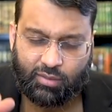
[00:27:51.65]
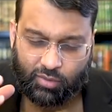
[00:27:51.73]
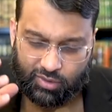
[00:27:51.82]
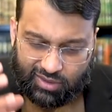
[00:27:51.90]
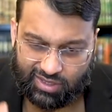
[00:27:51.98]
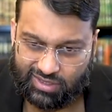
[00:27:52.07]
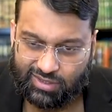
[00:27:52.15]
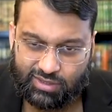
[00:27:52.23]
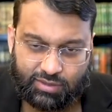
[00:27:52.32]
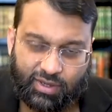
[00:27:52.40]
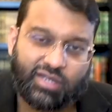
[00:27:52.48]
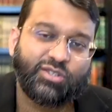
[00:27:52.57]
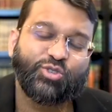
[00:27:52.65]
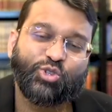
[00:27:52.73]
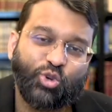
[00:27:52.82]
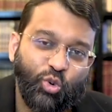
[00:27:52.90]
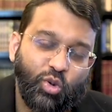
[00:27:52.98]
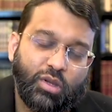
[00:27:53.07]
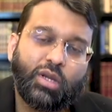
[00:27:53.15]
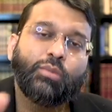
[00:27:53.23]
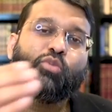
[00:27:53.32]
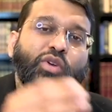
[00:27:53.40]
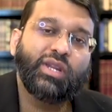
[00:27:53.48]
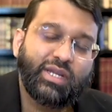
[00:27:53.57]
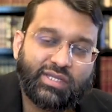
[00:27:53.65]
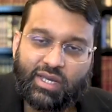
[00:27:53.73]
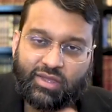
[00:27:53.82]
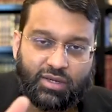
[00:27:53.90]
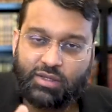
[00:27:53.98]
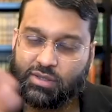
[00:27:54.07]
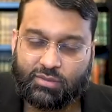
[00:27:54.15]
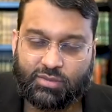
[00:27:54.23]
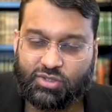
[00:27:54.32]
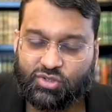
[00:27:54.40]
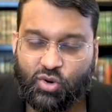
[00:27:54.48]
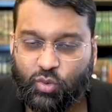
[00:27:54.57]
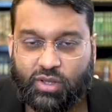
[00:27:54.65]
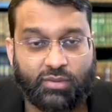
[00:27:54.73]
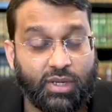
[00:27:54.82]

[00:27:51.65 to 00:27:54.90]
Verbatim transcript: Mu'tazilism as a school predates Atharism, but so what?